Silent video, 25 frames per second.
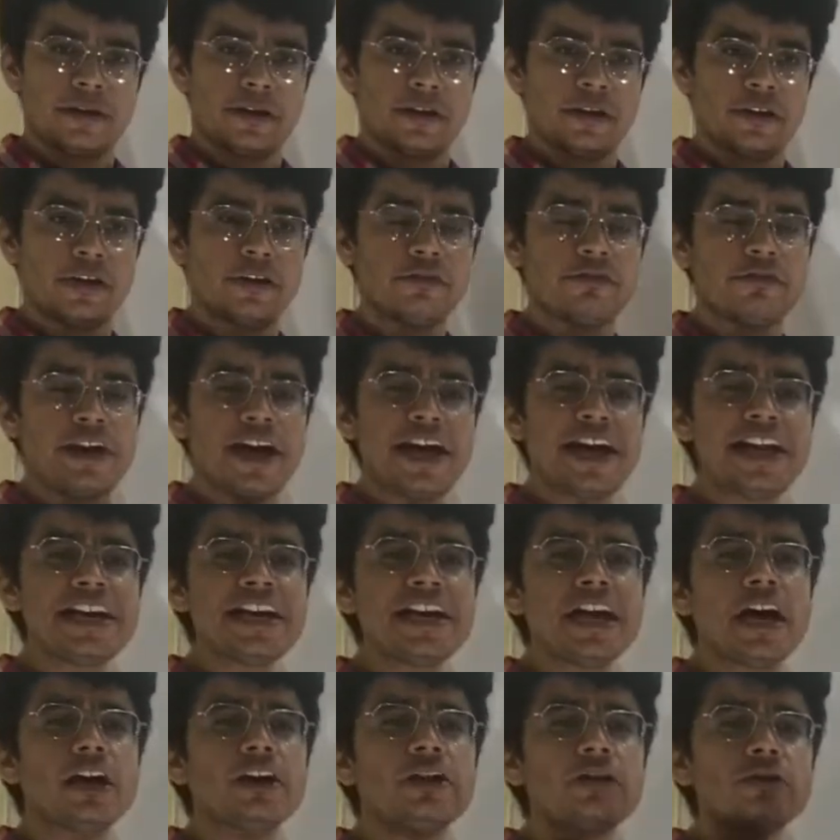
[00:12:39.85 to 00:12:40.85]
If any
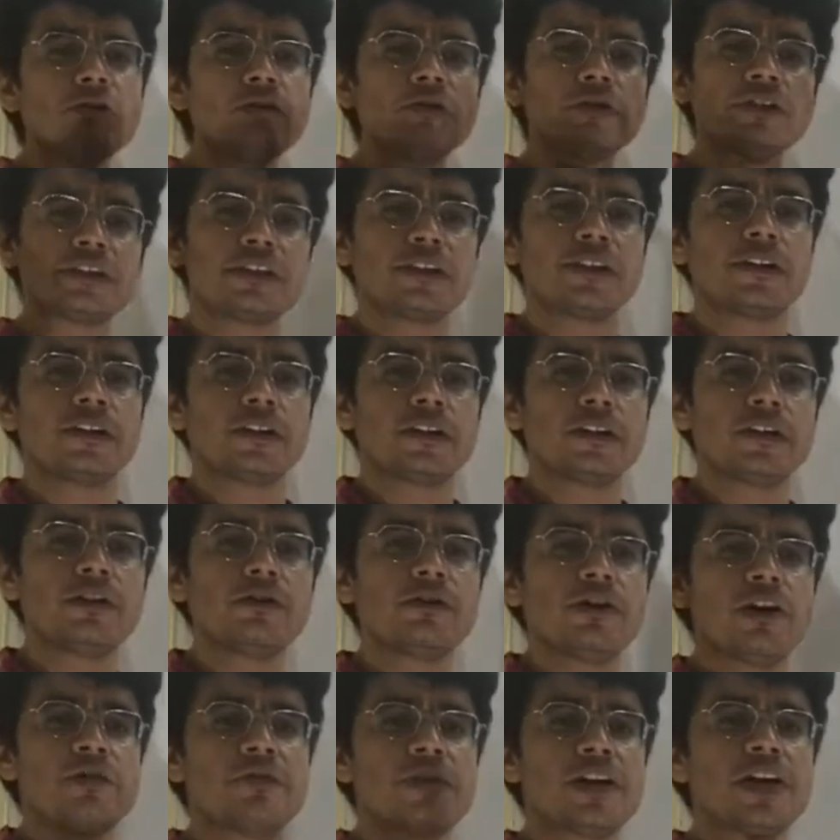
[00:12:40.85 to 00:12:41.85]
unknown thing, you
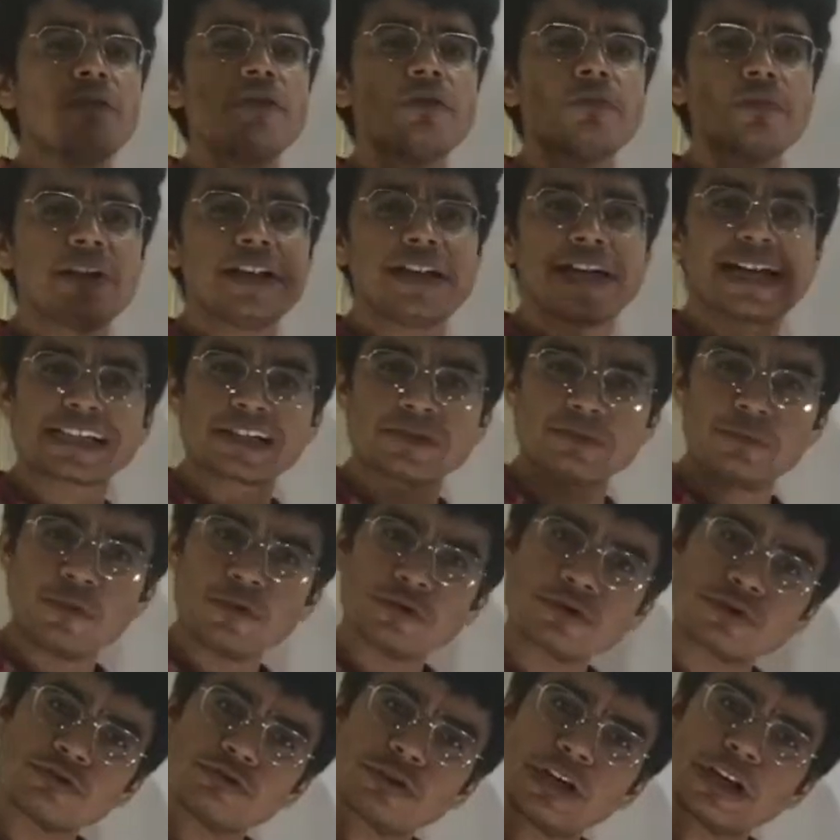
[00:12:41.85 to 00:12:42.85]
have never been
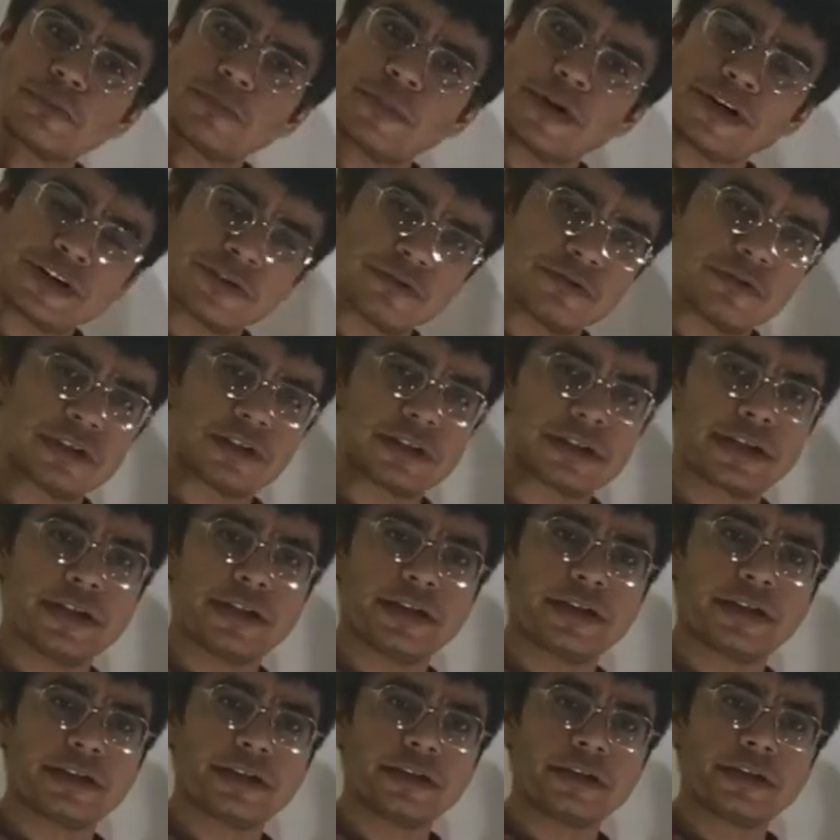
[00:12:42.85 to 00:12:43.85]
exposed to that particular
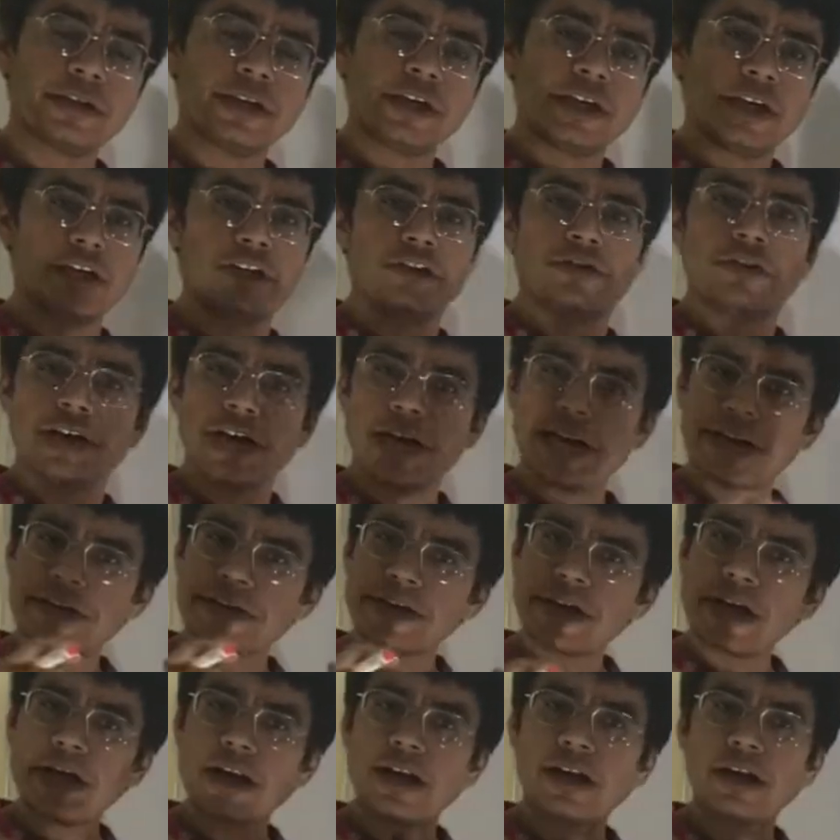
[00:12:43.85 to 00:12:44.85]
thing in your
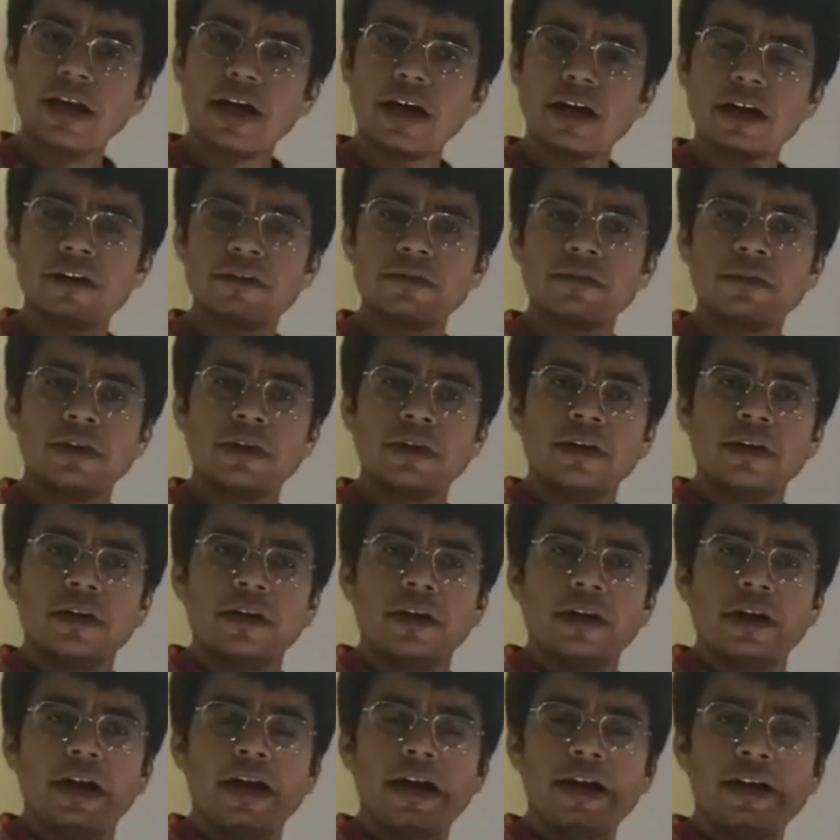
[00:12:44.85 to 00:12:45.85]
entire life,
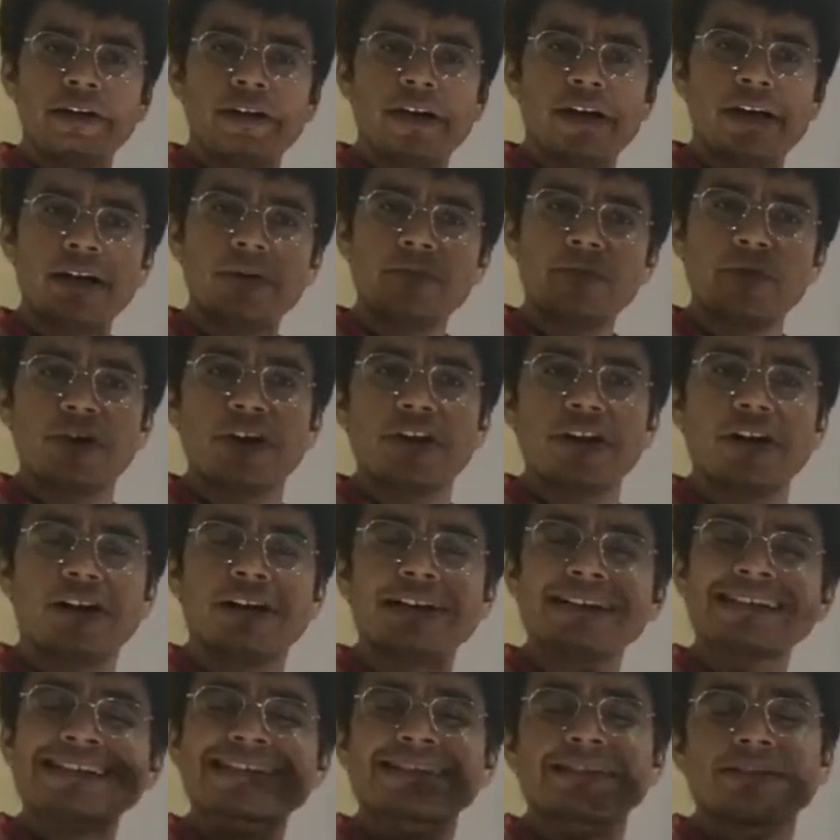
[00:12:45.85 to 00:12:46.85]
and anybody
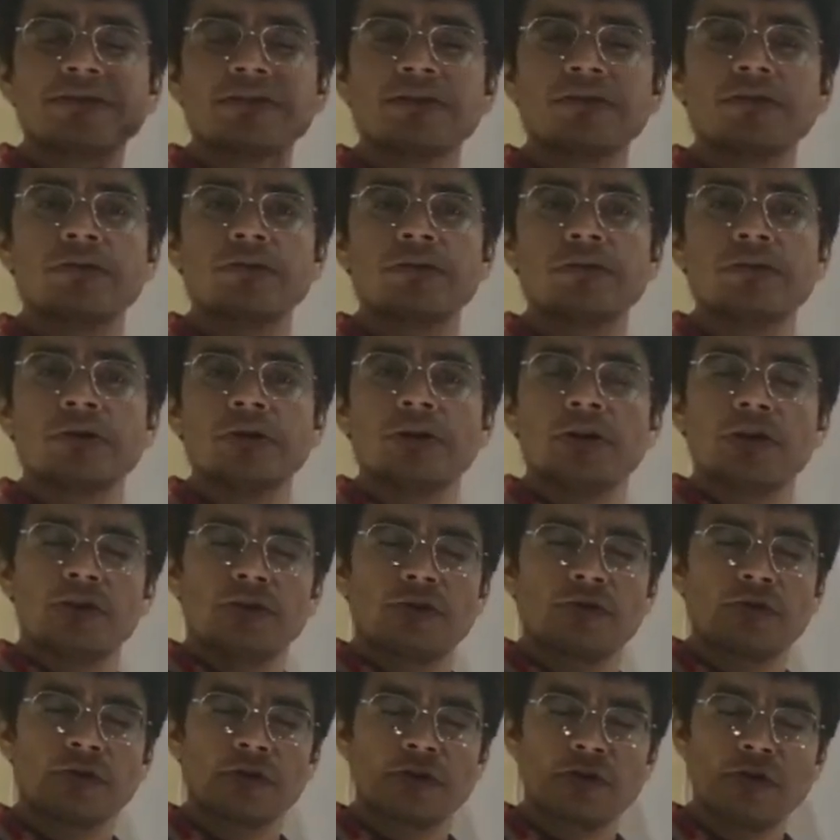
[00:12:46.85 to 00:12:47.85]
asks you to
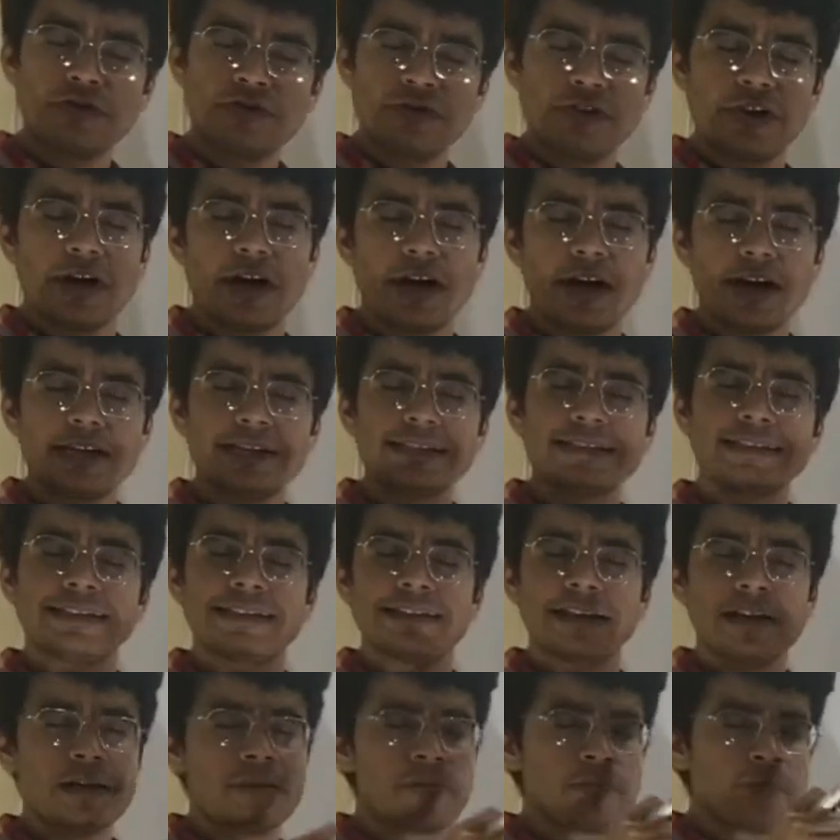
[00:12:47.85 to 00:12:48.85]
close your eyes and
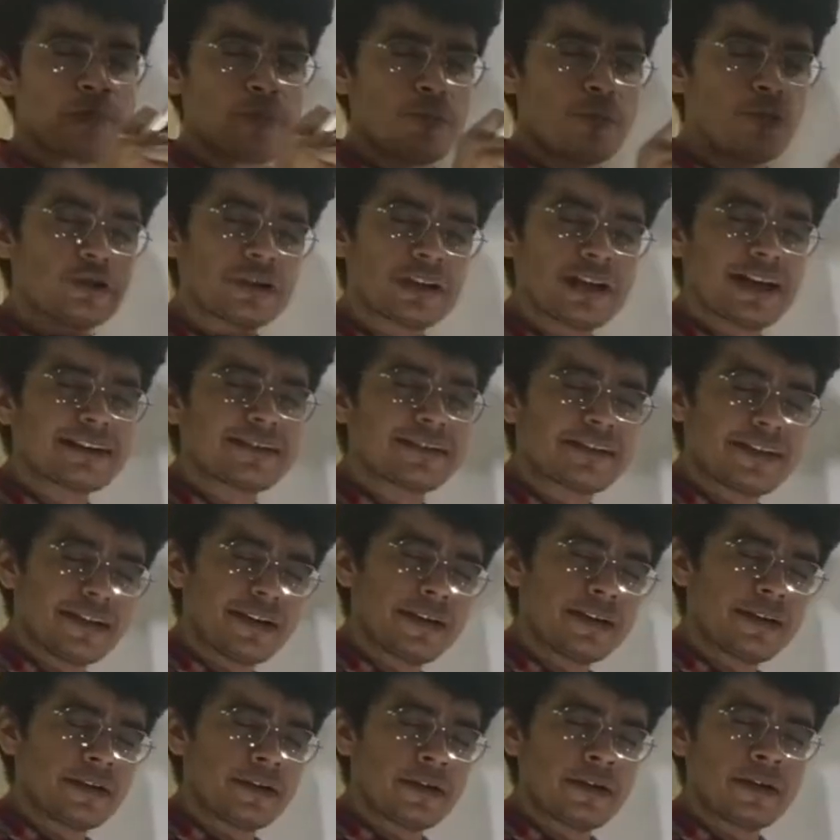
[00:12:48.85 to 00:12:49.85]
then put that
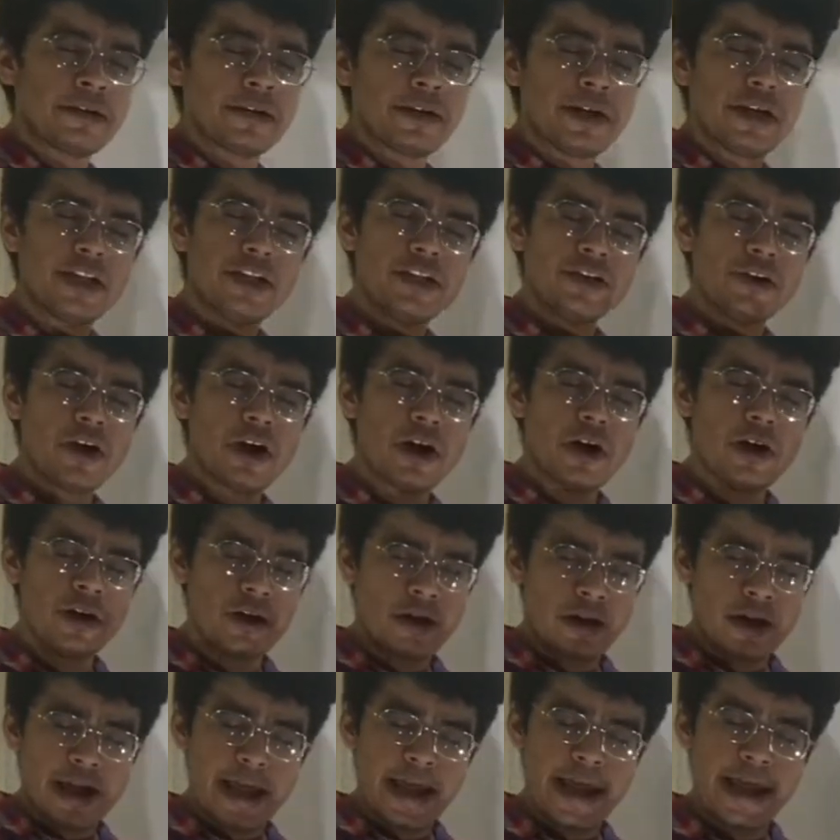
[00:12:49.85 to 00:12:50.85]
thing in your
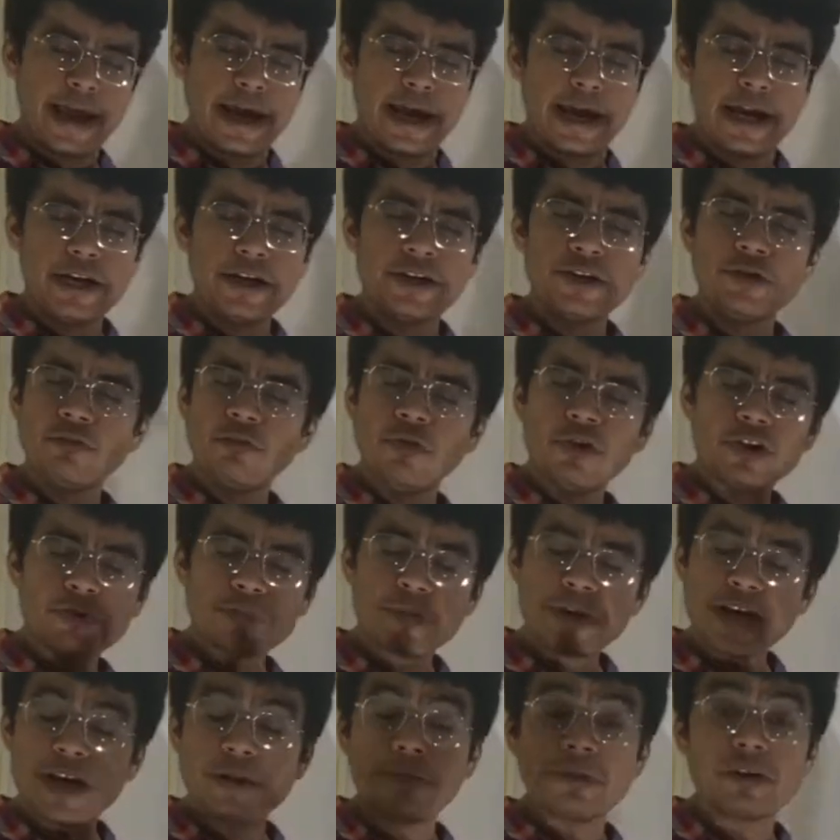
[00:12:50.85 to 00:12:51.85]
hand, you won't
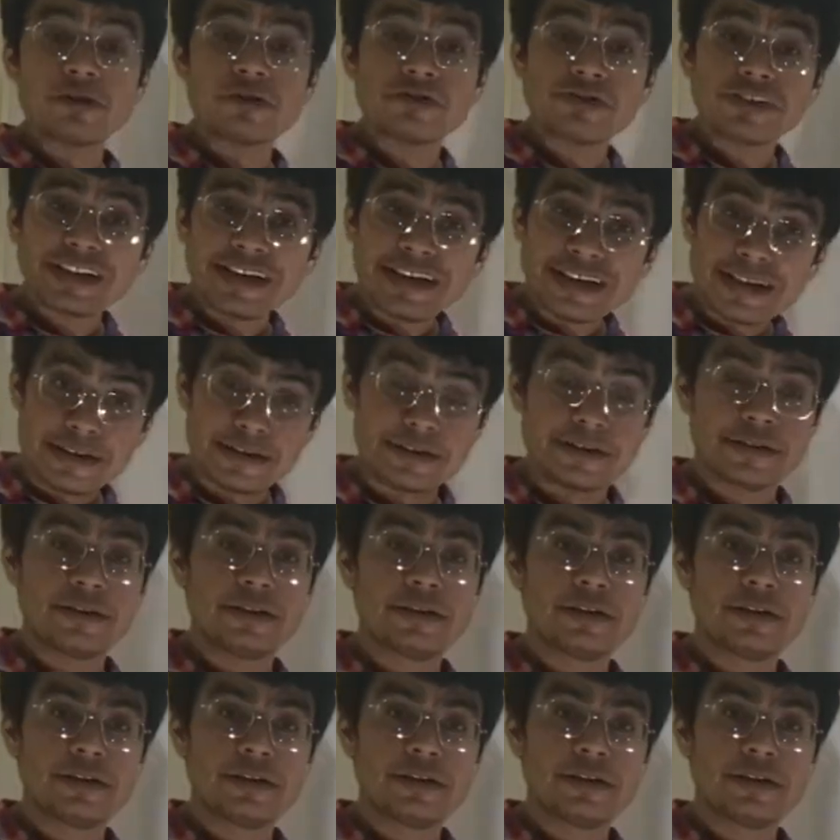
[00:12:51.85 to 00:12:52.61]
be able to say it.